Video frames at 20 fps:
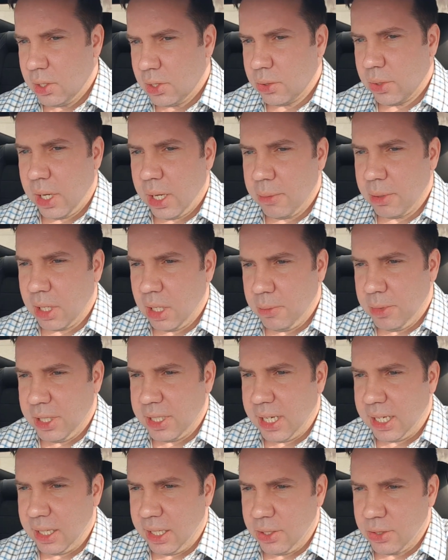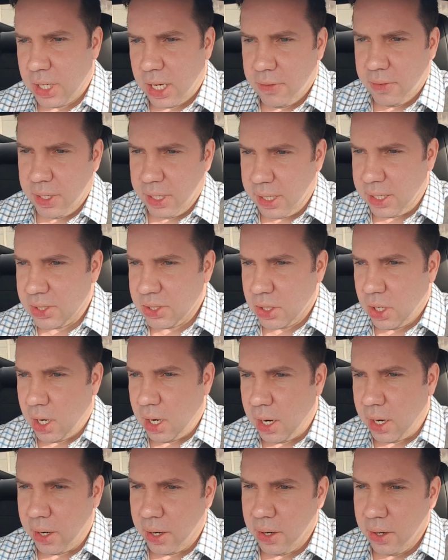So I am going to be daily driving this
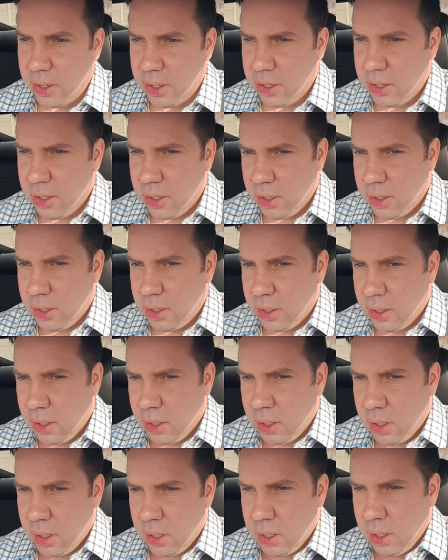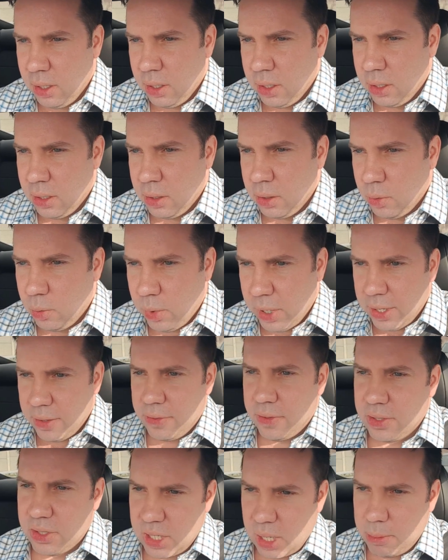car
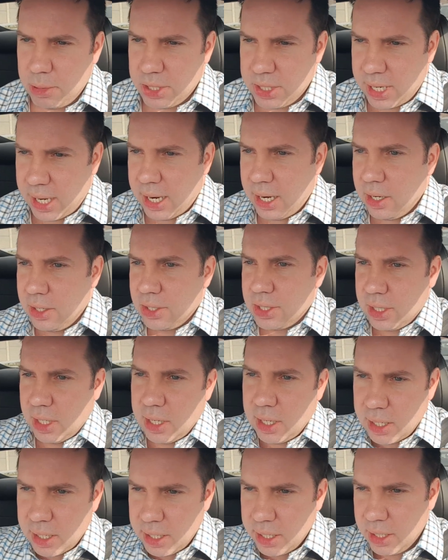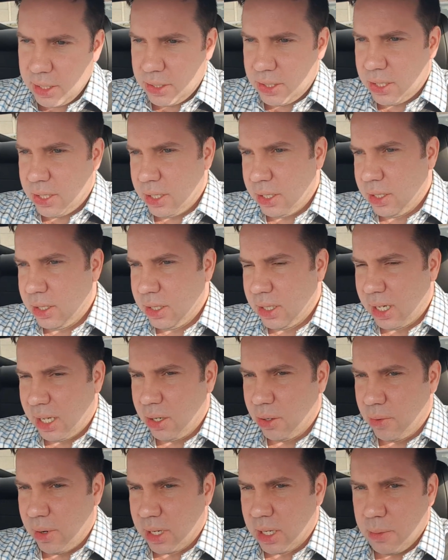with the summer tires on it. I
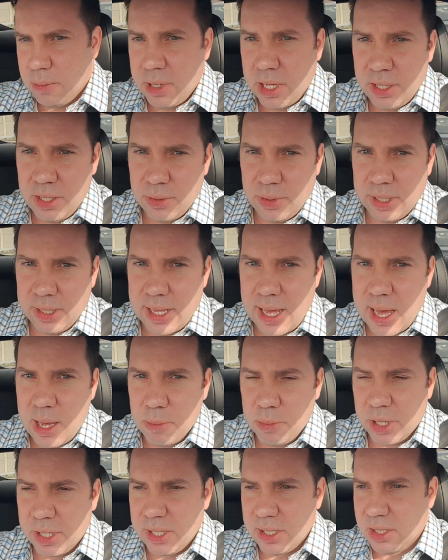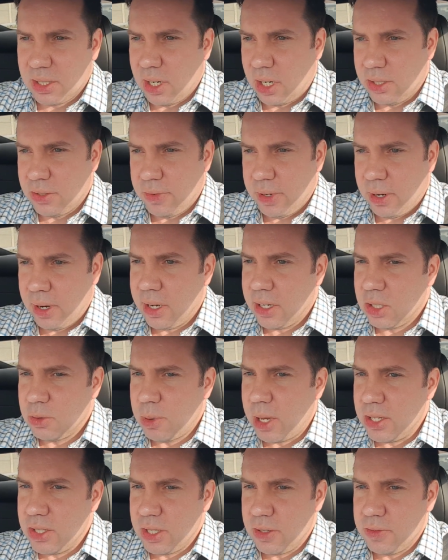don't recommend doing that, but this car is very
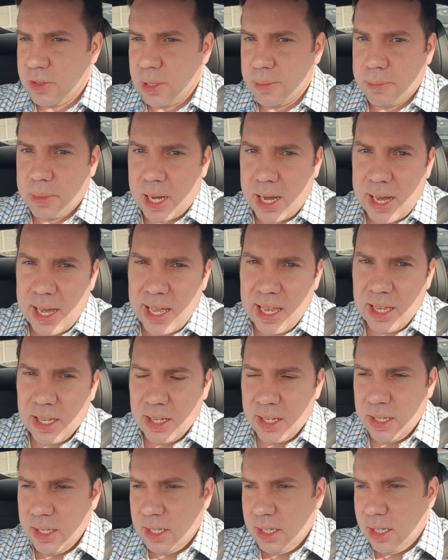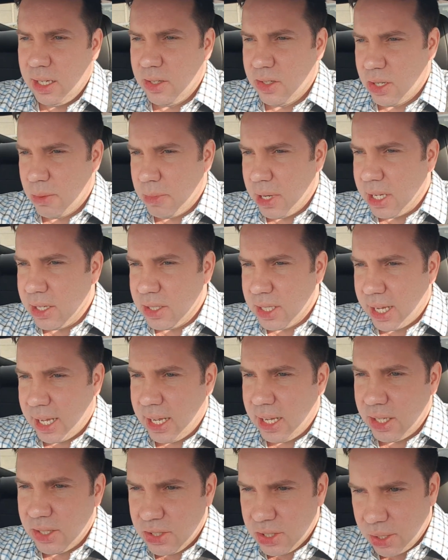expensive to buy and to maintain.